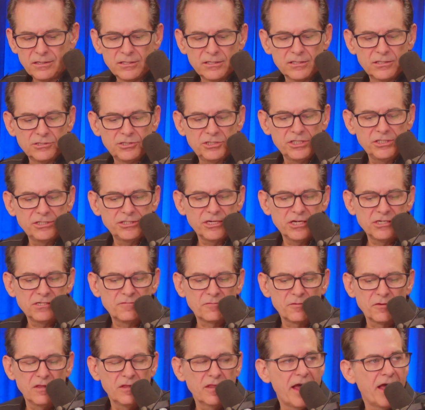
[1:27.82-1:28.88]
She says,
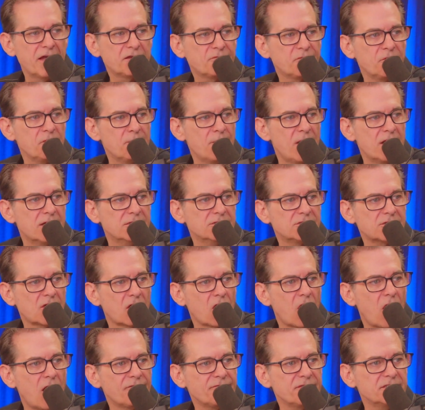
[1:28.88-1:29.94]
for the last few months, our
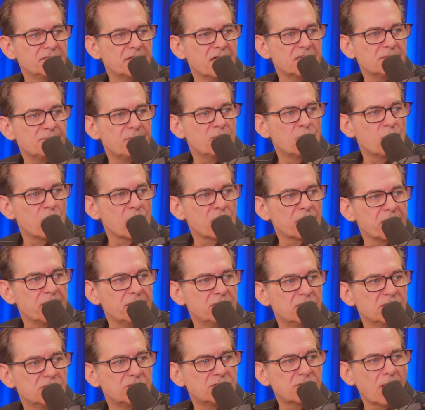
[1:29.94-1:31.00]
office has been working
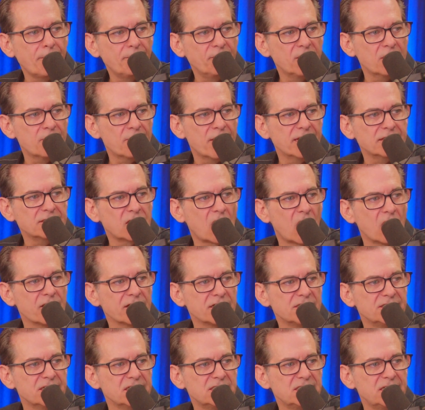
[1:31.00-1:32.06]
to supplement our
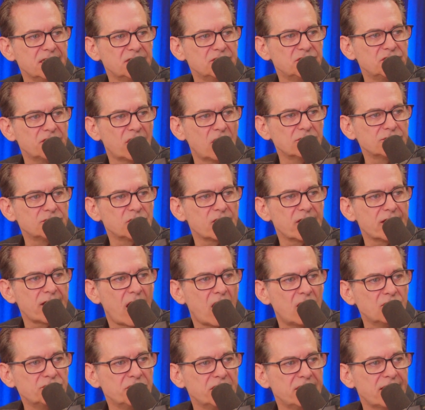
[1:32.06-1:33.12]
existing shelter and
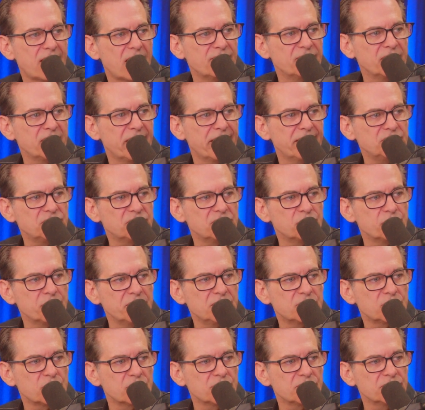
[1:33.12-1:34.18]
housing navigation
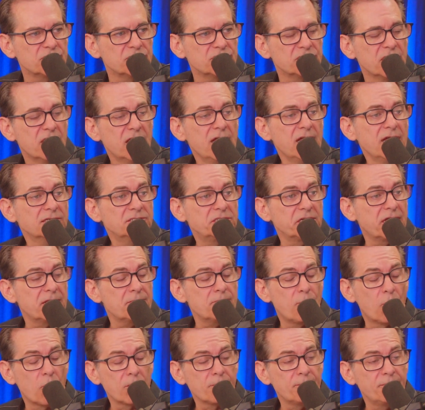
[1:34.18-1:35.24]
resources to get
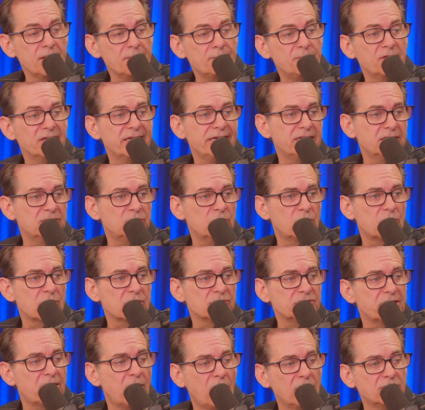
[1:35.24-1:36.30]
more people
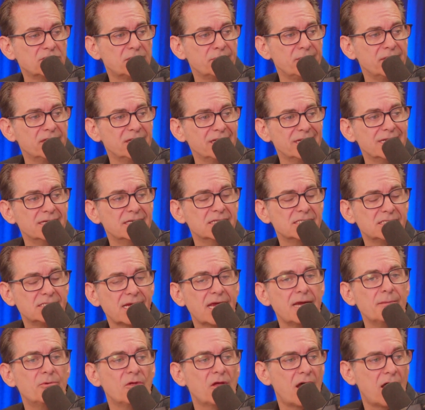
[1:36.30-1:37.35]
indoors and ultimately into
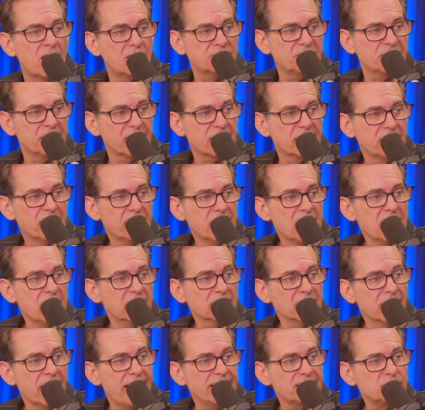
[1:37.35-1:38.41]
stable housing.
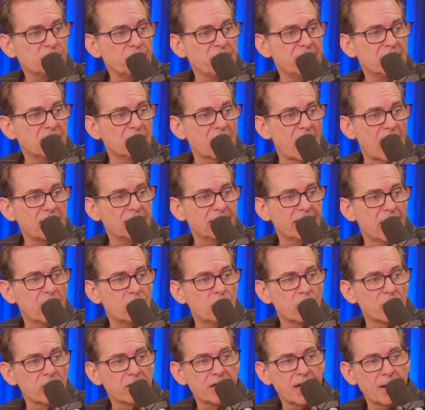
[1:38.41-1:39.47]
Last week, a lot of that
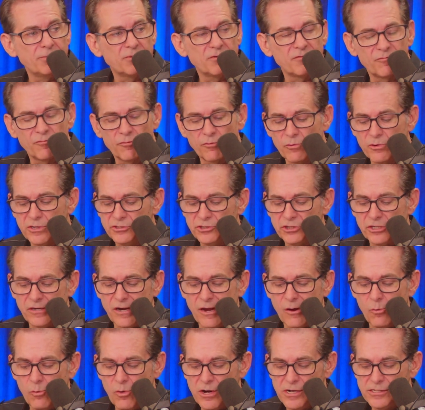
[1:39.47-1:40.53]
work came to fruition
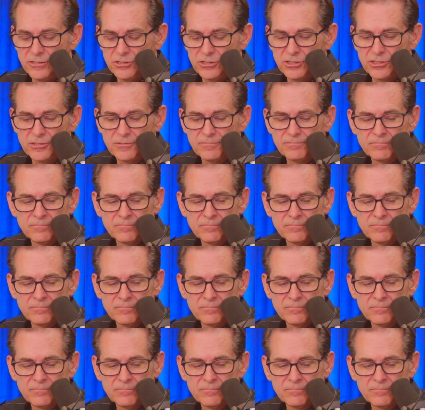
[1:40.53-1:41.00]
at once.